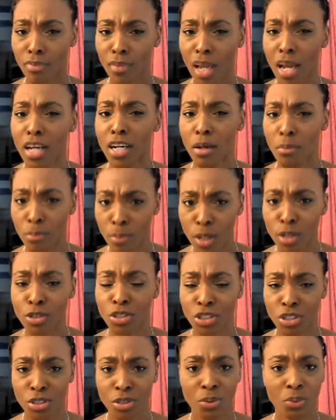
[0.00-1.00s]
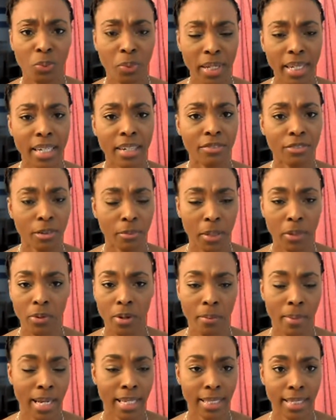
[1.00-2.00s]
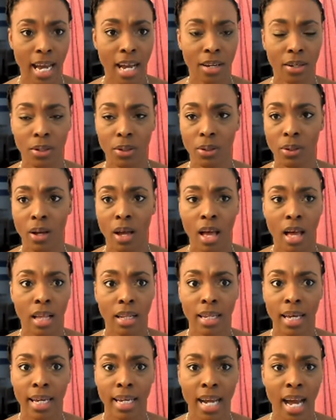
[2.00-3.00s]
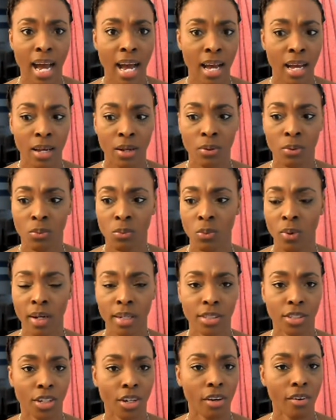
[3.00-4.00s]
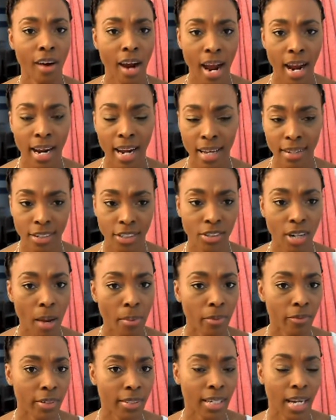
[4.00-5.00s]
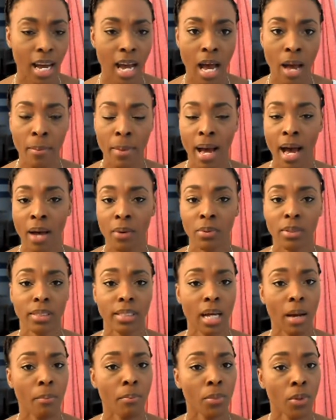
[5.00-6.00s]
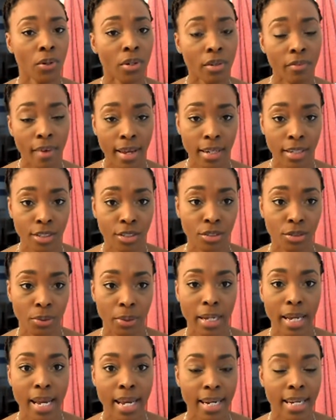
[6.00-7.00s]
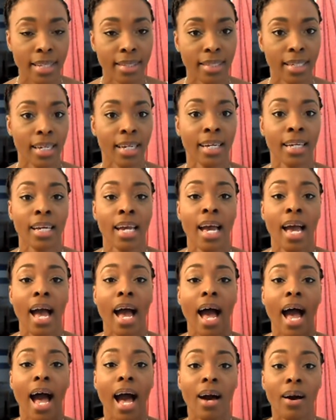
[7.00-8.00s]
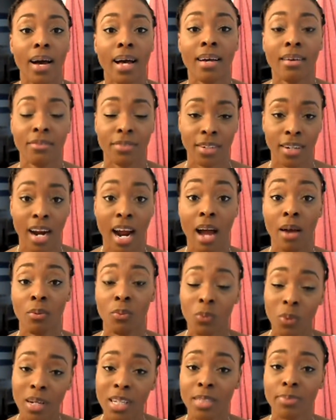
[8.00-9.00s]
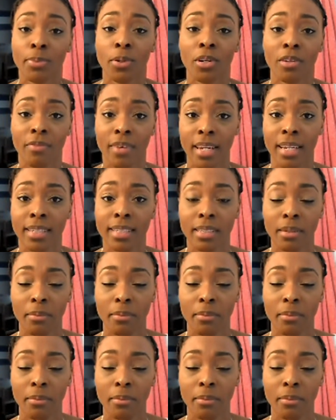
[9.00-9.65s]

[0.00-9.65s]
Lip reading: an emotional week for me with my cycle. Like, I wanted to cry at the drop of a dime. I was not motivated to do anything. However, I was motivated to